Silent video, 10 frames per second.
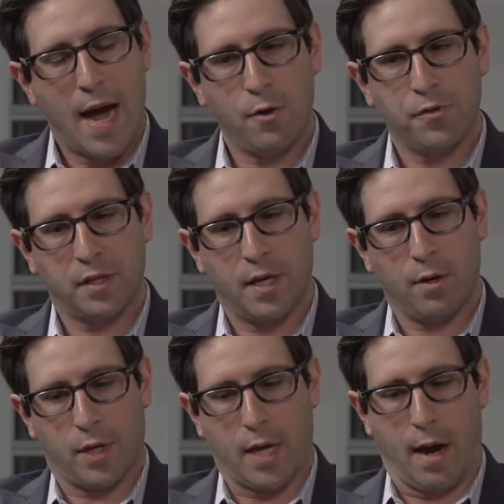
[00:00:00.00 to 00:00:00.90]
I don't think they
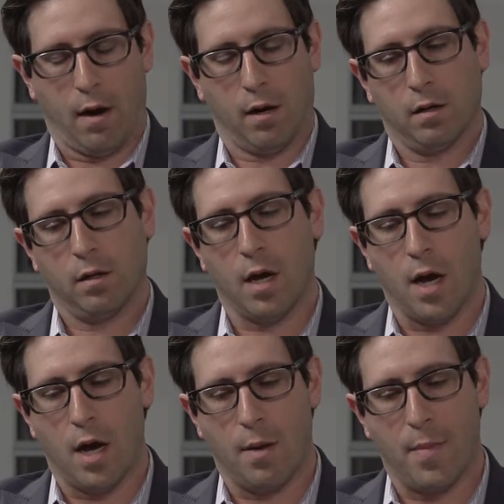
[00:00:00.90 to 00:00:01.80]
don't care.
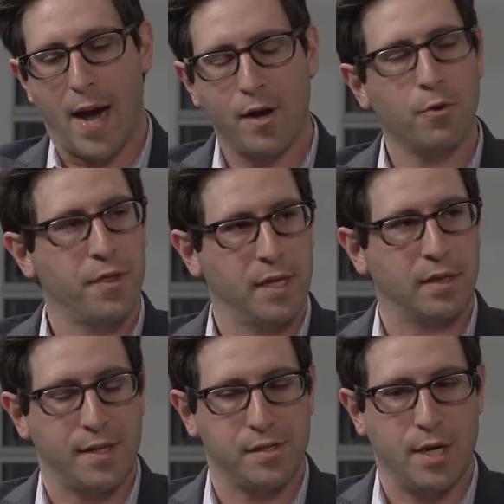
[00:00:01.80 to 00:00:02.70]
I don't think
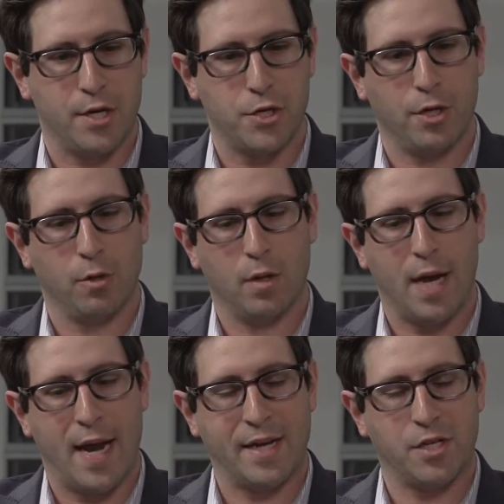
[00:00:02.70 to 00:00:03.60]
that's the issue.
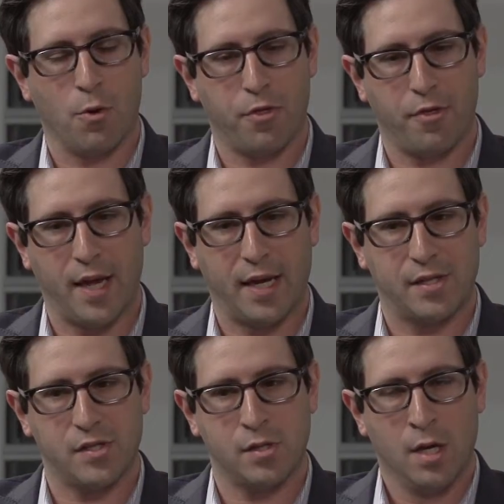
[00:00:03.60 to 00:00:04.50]
And I don't think
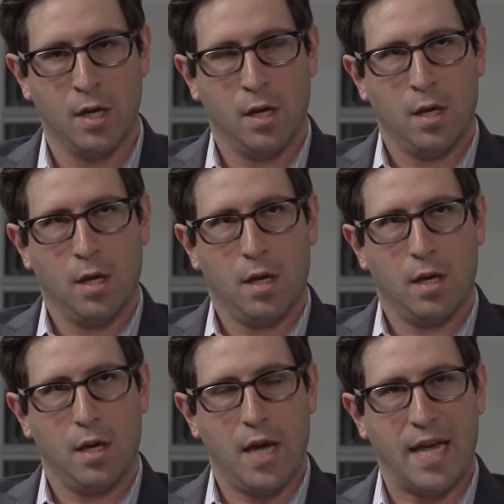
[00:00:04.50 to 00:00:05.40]
it's
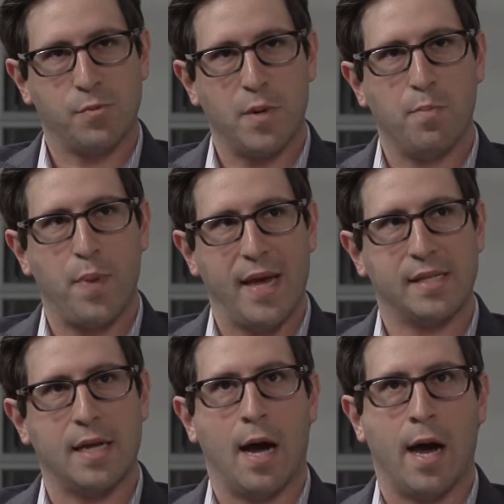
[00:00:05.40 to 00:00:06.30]
been
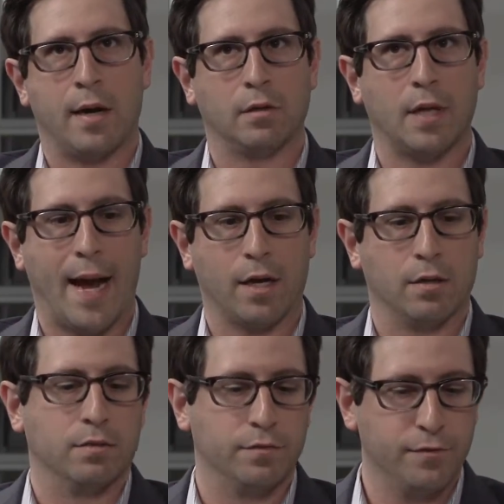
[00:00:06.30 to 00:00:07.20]
based on a lack
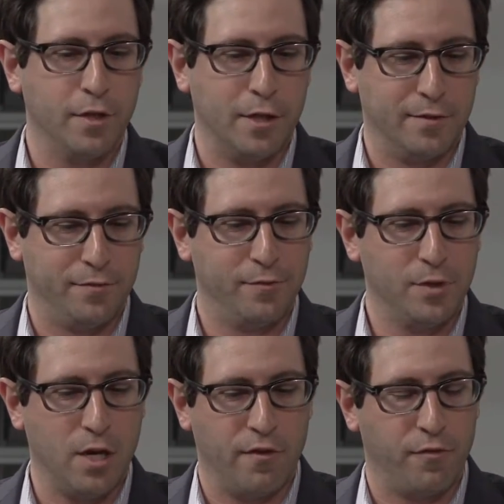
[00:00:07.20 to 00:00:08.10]
of
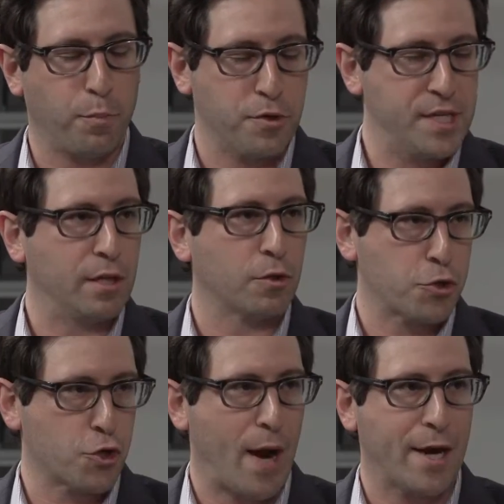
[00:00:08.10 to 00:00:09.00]
particular
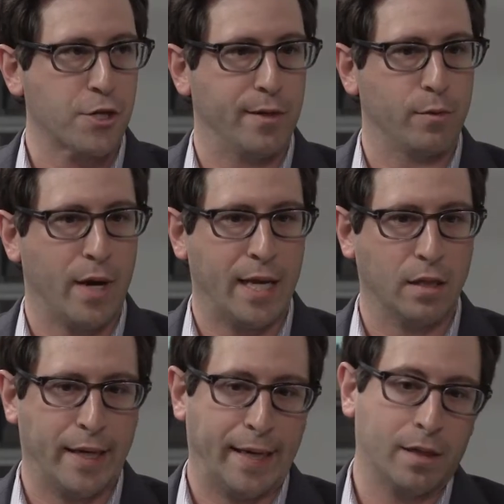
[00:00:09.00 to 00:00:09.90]
traction, right?
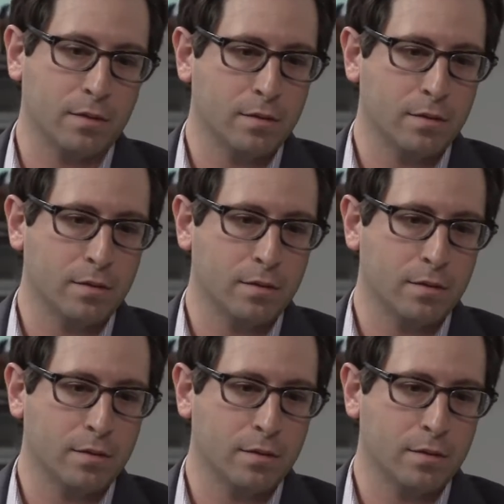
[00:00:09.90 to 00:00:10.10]
Like,